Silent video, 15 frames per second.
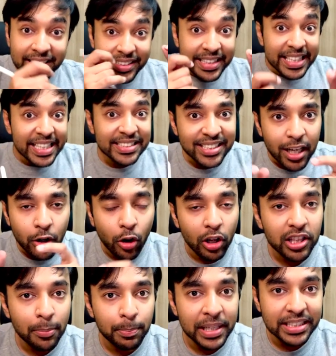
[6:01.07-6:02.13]
these are all
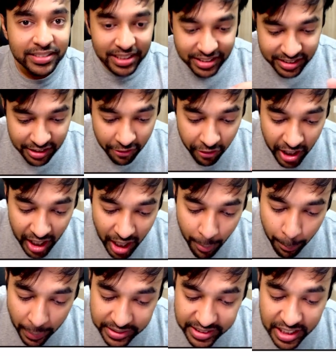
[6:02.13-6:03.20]
the places where a
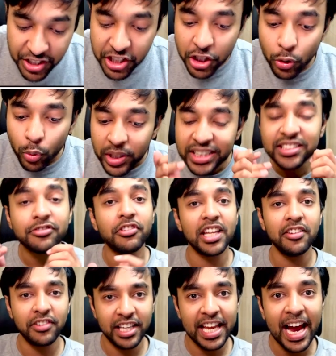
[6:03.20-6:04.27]
message queue is very,
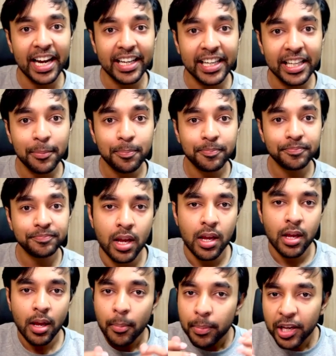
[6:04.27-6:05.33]
very handy.
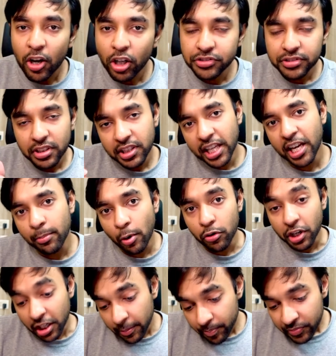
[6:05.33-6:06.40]
Because think about
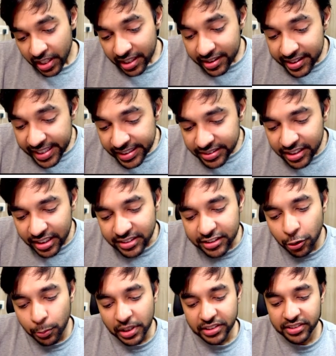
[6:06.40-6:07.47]
it, these
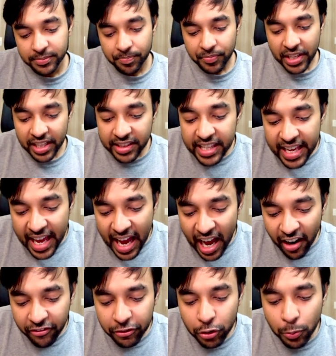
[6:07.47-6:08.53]
consumers, they
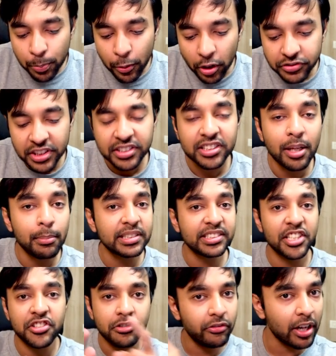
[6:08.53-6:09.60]
have to process the
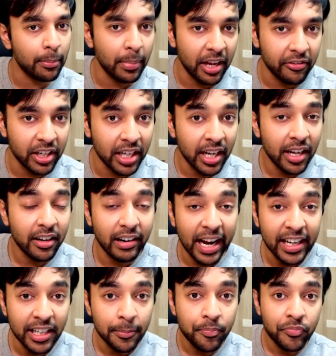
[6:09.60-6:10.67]
message one by one,
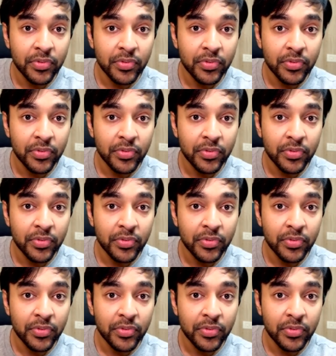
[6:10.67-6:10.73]
right?